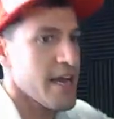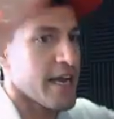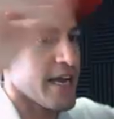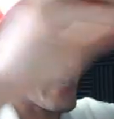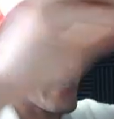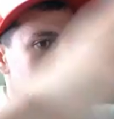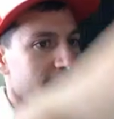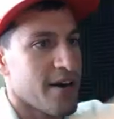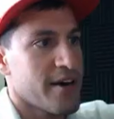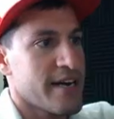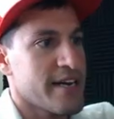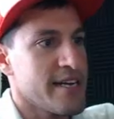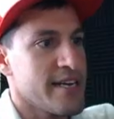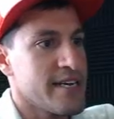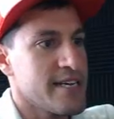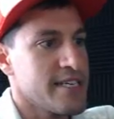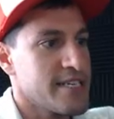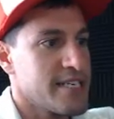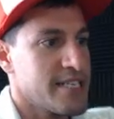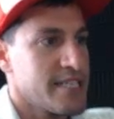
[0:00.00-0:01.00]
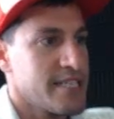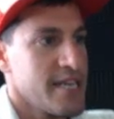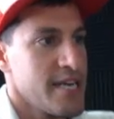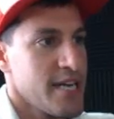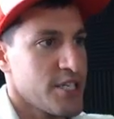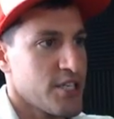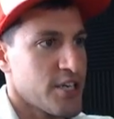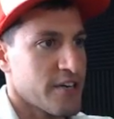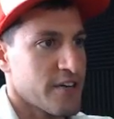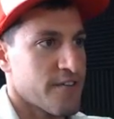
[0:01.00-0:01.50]
Here it is.
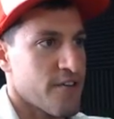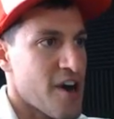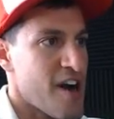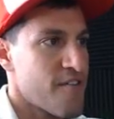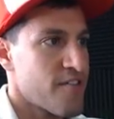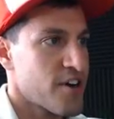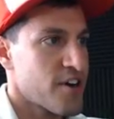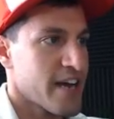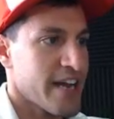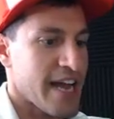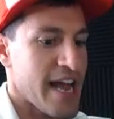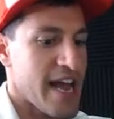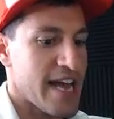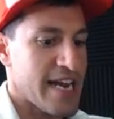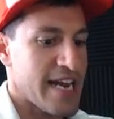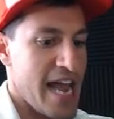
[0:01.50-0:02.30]
Took forever to get